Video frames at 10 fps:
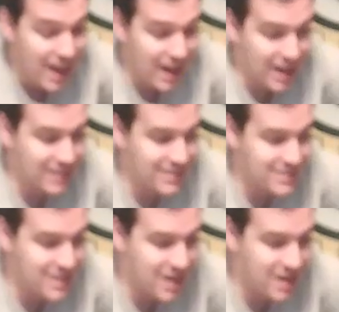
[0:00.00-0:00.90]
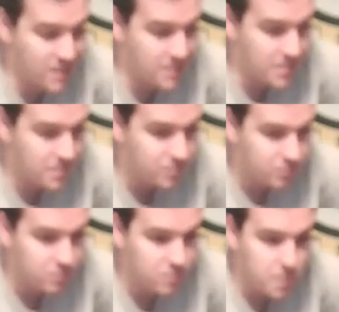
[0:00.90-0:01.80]
and
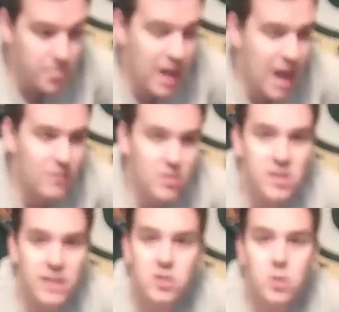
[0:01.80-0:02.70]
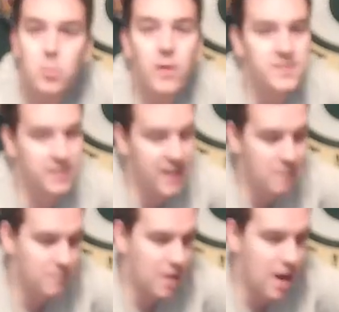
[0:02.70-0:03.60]
averaged 2 points a game.